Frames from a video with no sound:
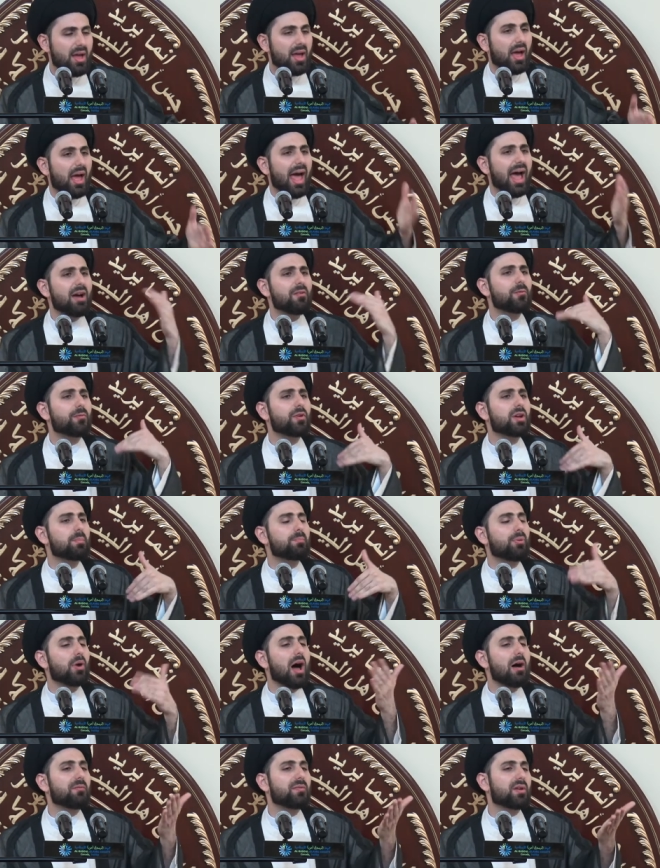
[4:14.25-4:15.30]
Every
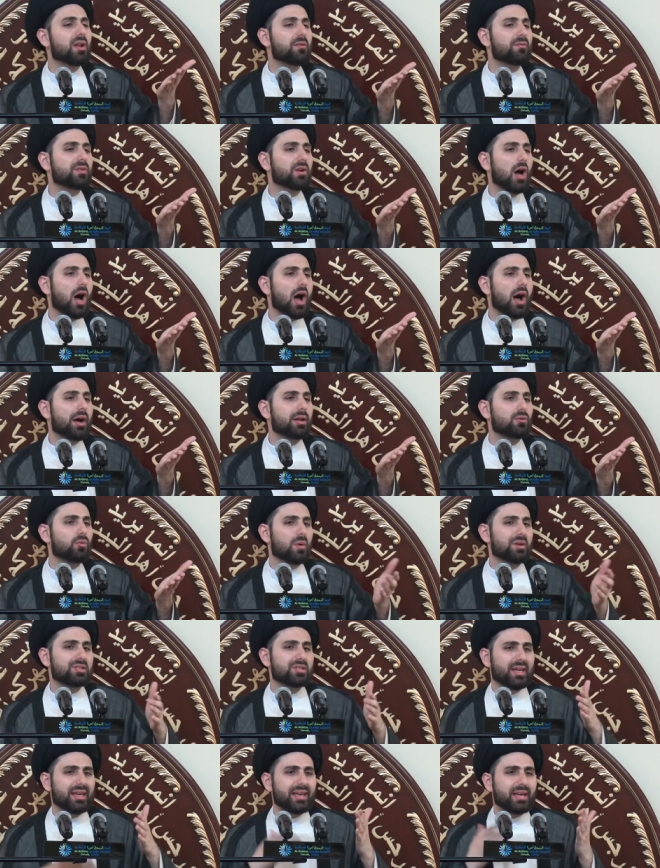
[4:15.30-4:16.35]
prophet of God
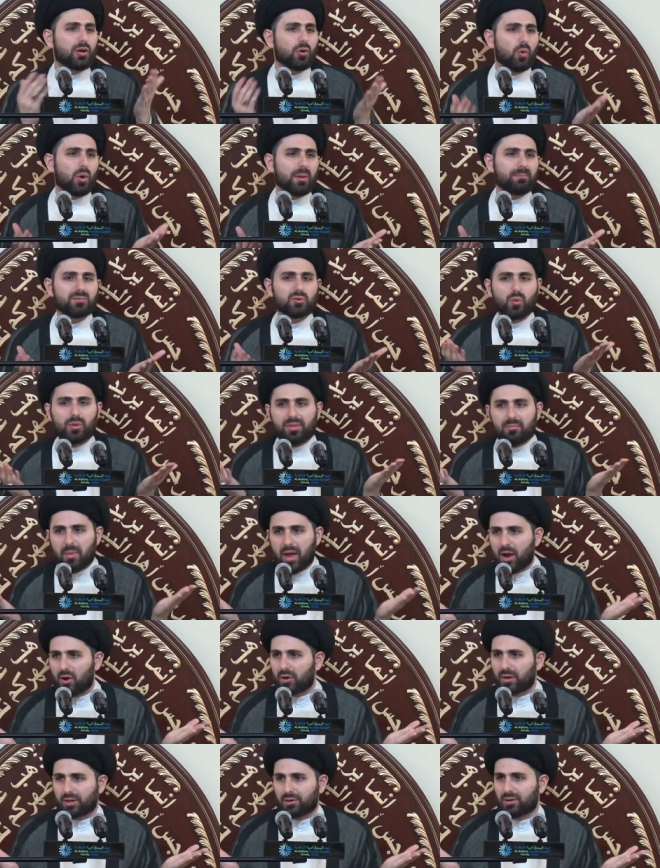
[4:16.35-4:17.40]
was equipped with
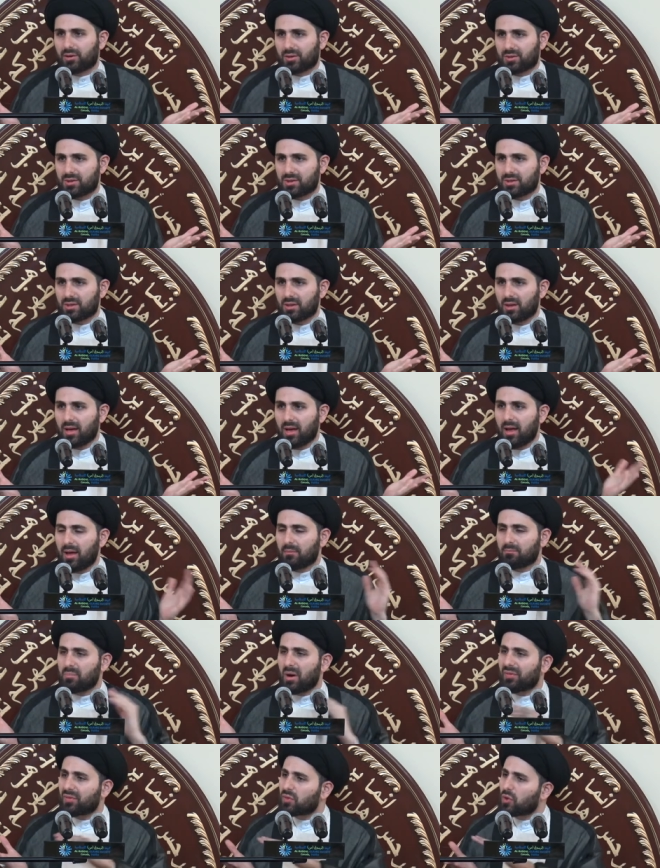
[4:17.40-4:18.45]
miracles,
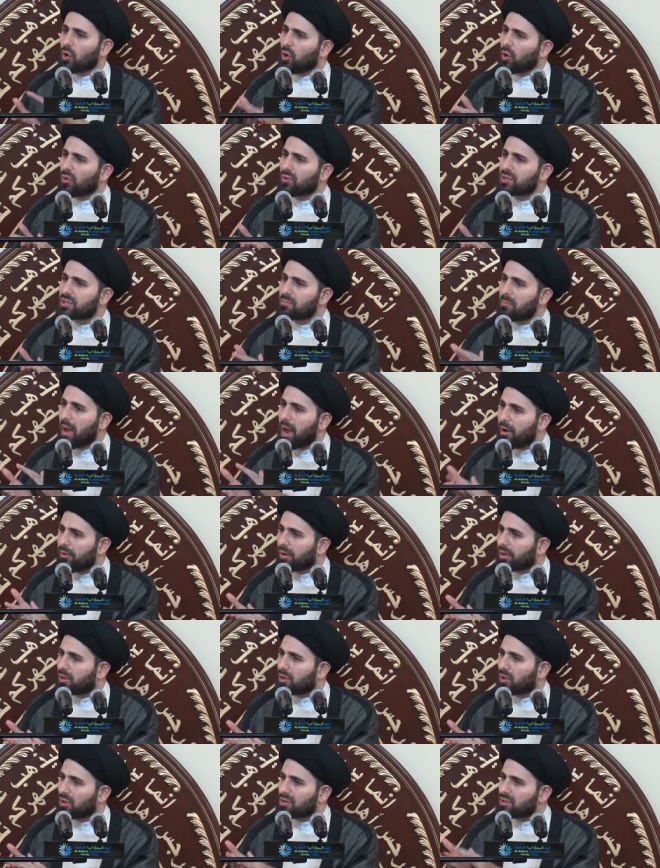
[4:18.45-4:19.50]
but those
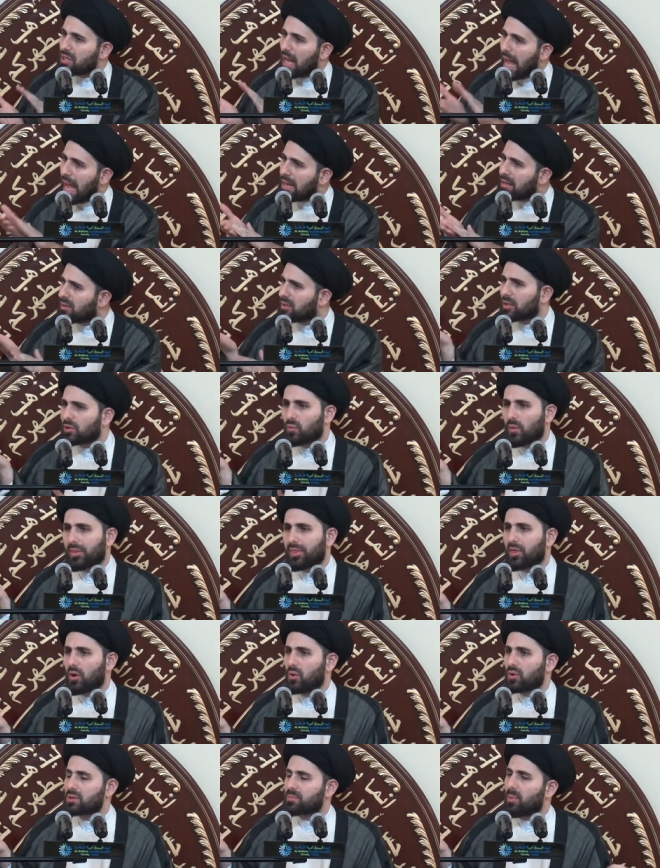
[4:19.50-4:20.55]
miracles ended with
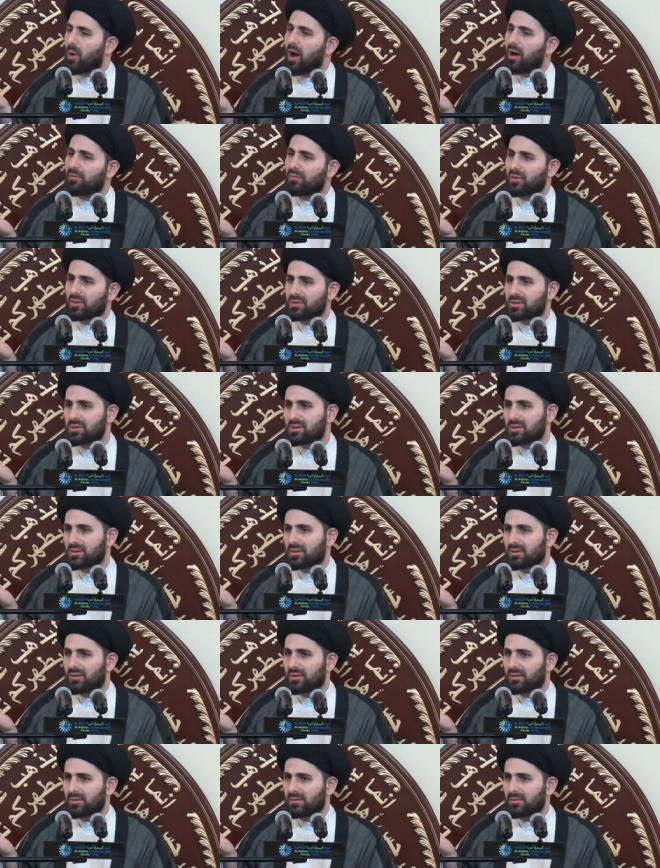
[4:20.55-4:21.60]
those prophets.
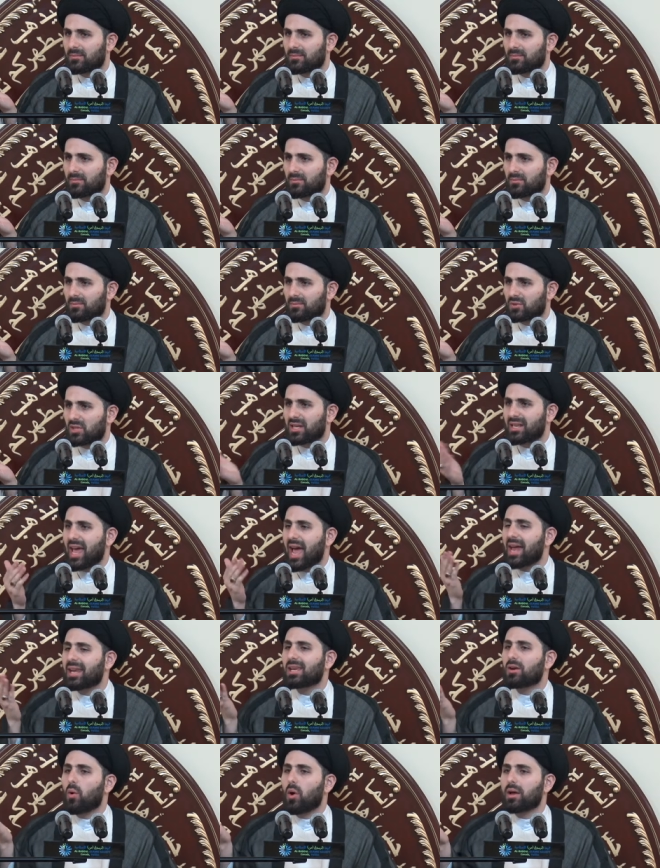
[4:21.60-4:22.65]
Did
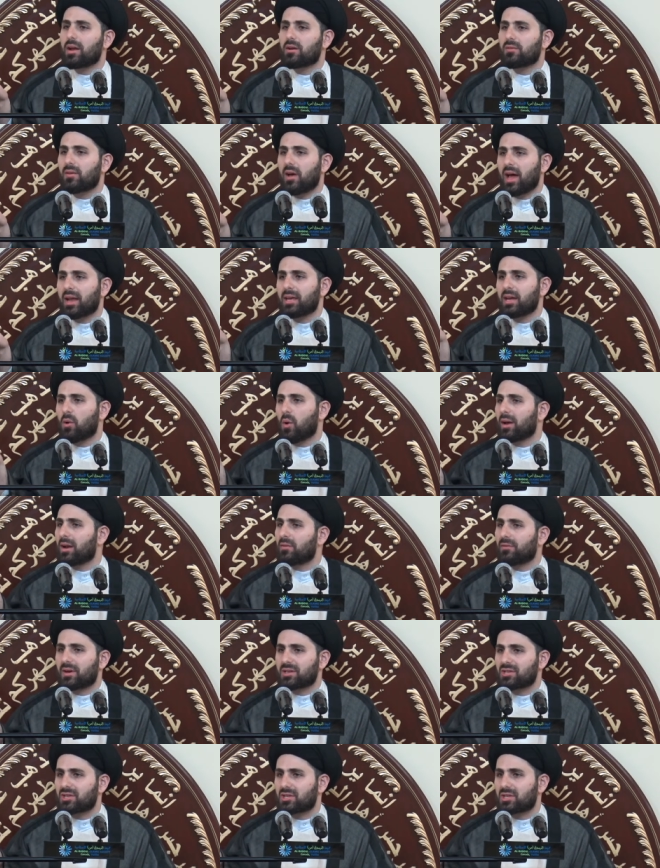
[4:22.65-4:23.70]
any one of, any one of
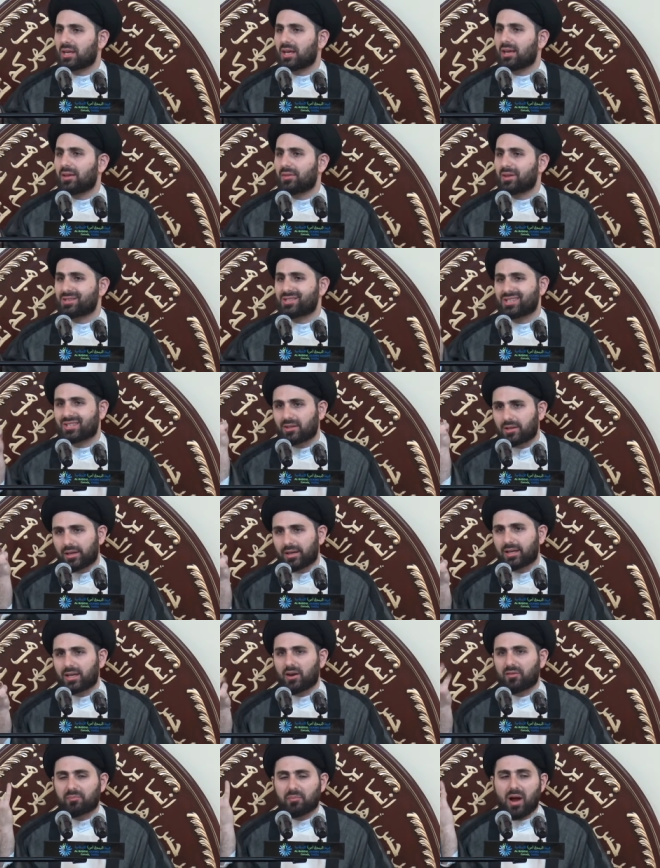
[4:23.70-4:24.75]
us see the
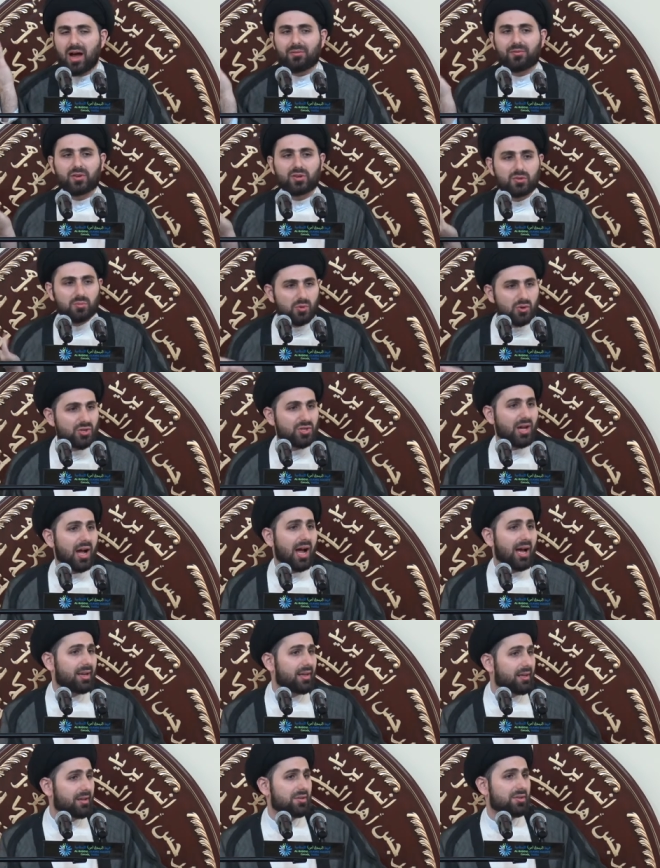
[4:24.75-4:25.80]
stick of Prophet Musa
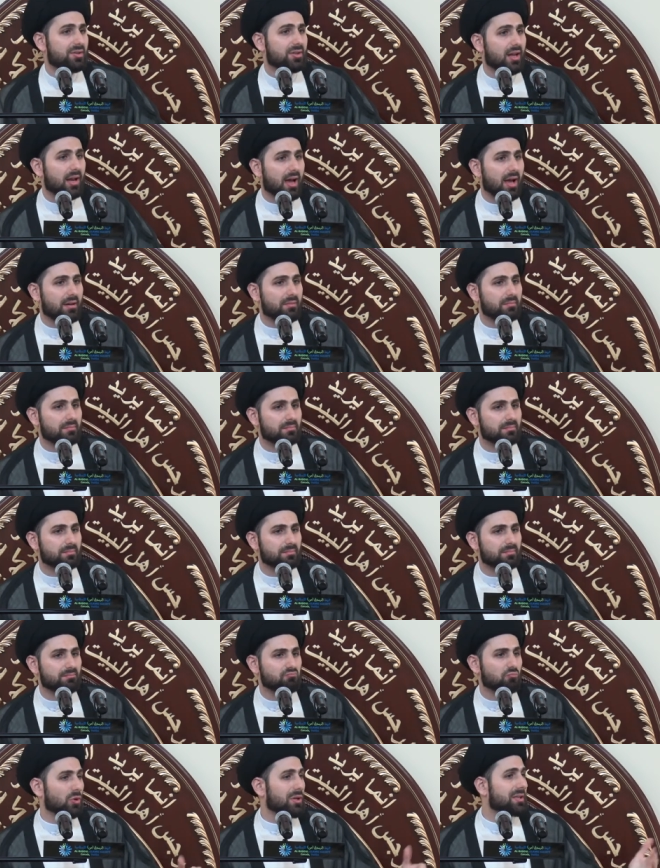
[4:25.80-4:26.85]
alayhi salam?
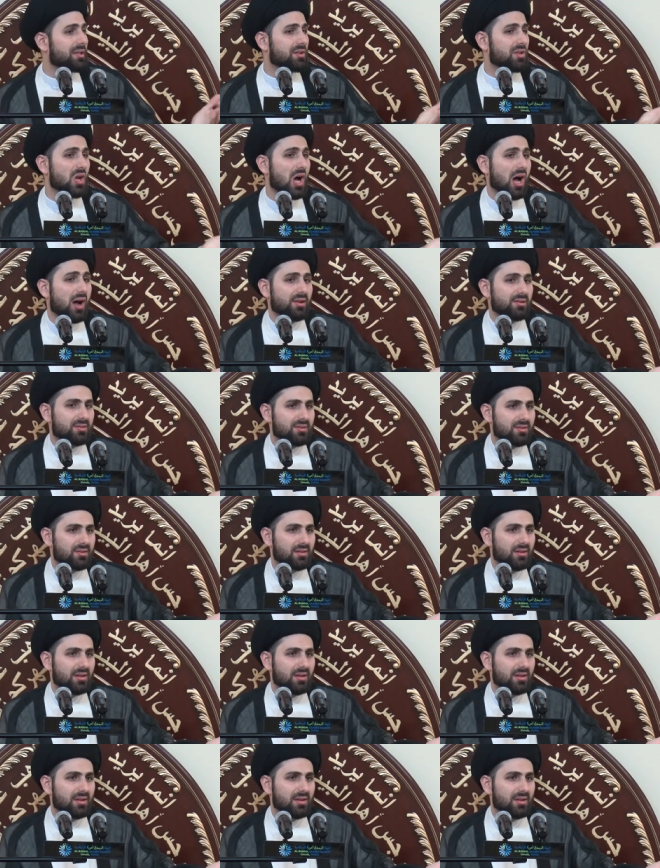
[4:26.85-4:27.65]
We did not.